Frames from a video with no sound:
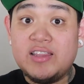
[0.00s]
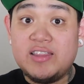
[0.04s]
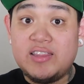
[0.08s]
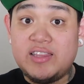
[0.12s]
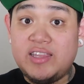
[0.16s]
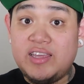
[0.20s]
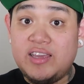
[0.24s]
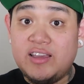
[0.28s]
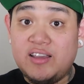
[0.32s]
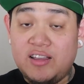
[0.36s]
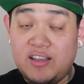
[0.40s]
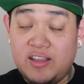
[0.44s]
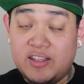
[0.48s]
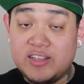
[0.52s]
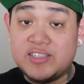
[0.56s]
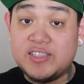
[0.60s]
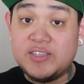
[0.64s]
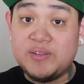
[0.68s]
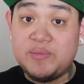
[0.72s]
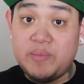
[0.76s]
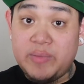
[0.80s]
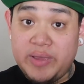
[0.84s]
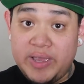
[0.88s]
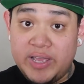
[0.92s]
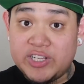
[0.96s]
the
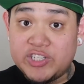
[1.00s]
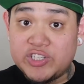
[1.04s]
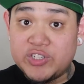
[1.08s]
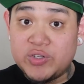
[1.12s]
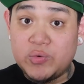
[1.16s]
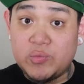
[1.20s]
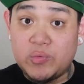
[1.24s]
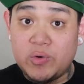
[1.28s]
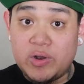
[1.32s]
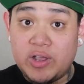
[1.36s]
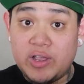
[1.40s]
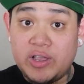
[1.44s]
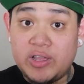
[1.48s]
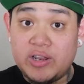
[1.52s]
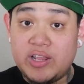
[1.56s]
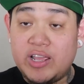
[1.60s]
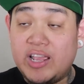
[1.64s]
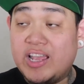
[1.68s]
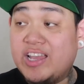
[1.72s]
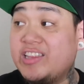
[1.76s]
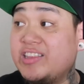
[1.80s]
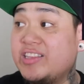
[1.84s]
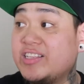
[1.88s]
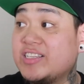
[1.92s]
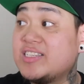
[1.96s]
Haunted Mansion ride,
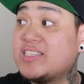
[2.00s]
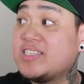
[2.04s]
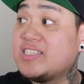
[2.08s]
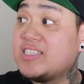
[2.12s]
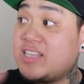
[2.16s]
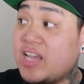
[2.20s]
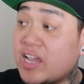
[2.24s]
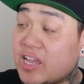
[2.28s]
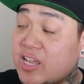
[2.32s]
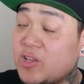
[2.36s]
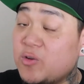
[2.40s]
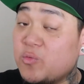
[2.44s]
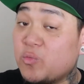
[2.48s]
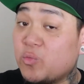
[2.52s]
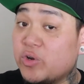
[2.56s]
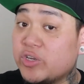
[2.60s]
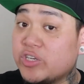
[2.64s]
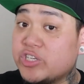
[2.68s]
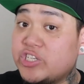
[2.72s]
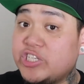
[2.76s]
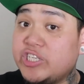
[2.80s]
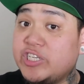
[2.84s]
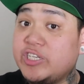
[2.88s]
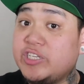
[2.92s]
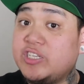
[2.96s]
and the second
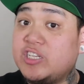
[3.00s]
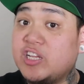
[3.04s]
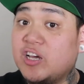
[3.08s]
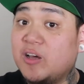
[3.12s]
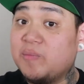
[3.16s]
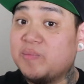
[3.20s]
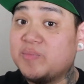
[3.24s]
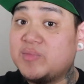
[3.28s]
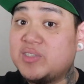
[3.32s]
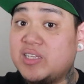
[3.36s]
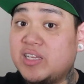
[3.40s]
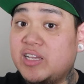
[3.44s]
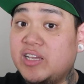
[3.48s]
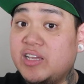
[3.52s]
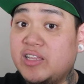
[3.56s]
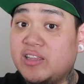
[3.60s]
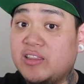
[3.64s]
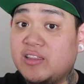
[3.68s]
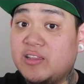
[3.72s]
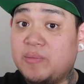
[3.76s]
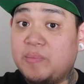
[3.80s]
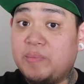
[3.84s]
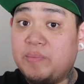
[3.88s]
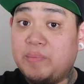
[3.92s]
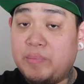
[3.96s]
one she dumped
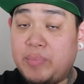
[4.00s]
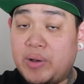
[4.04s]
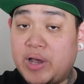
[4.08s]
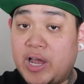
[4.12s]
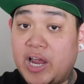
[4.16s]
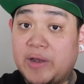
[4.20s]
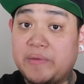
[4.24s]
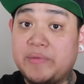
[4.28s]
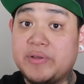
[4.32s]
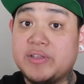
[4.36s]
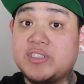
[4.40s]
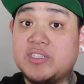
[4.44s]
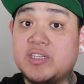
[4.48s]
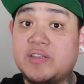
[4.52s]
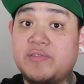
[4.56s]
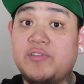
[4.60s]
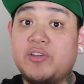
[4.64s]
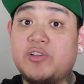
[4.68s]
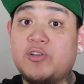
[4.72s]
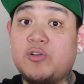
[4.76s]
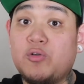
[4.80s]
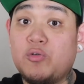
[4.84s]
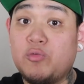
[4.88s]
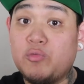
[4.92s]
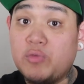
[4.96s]
in the Pirates of
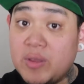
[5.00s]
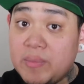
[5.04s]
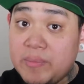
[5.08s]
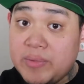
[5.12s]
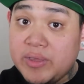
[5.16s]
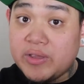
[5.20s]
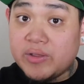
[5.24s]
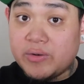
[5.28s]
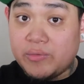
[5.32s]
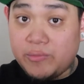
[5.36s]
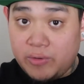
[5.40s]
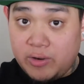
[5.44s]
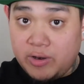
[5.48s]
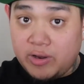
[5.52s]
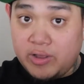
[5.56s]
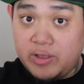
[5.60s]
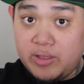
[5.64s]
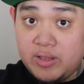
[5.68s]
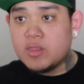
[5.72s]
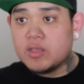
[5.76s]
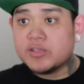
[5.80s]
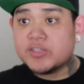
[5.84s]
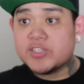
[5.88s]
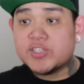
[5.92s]
the Caribbean ride.